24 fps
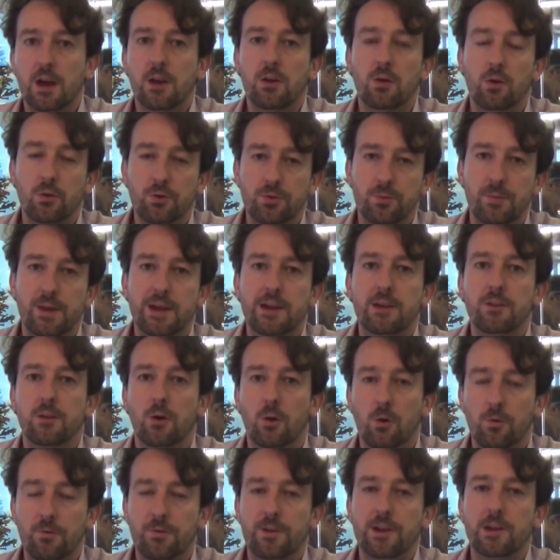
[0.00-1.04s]
and also making the
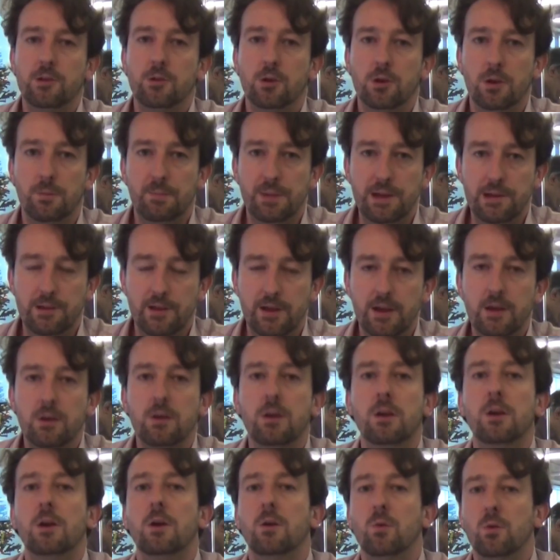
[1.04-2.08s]
whole thing look
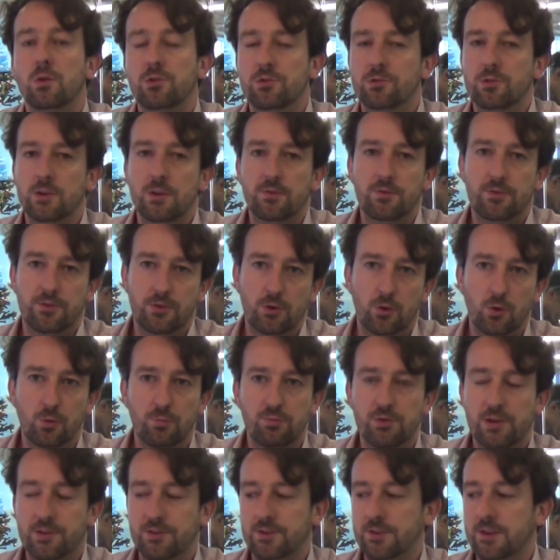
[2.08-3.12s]
appealing, which lifts the
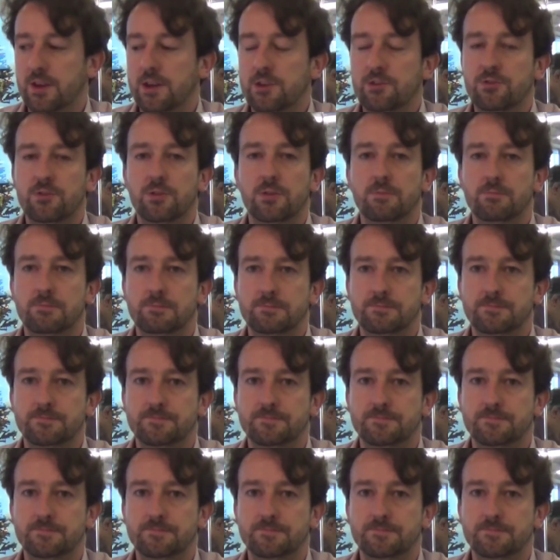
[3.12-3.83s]
whole presentation.